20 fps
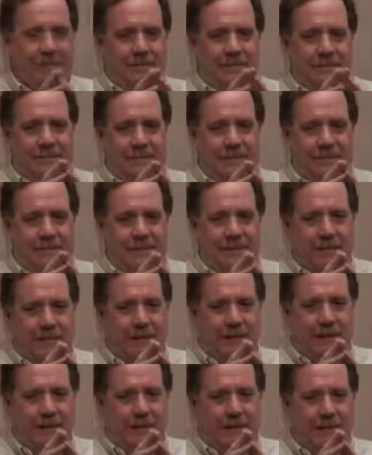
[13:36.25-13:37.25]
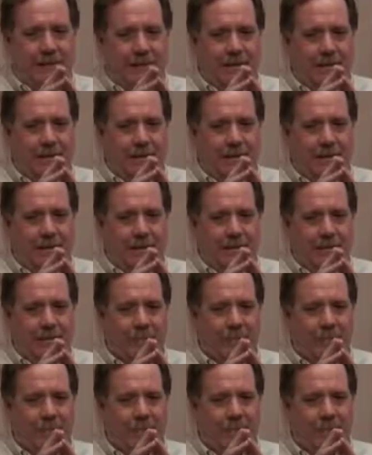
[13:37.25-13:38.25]
and
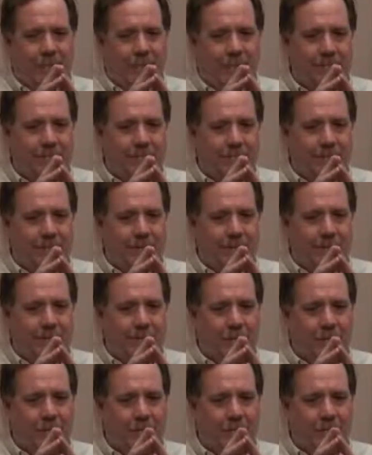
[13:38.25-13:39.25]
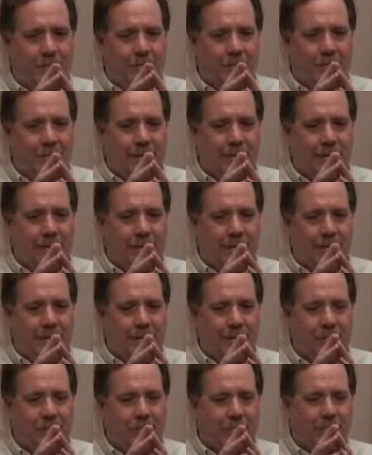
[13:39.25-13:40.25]
um, that you know, as,
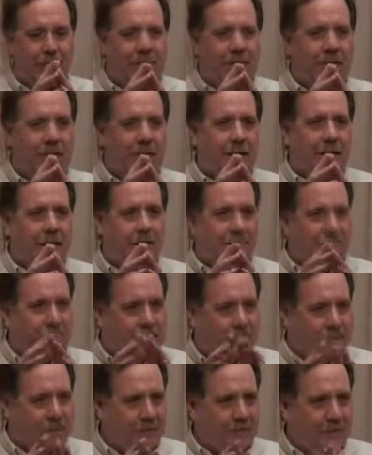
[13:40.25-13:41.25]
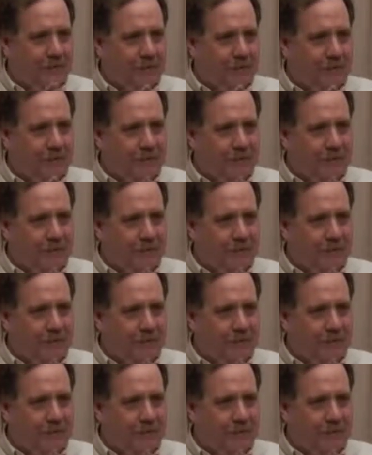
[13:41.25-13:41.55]
as long as I understood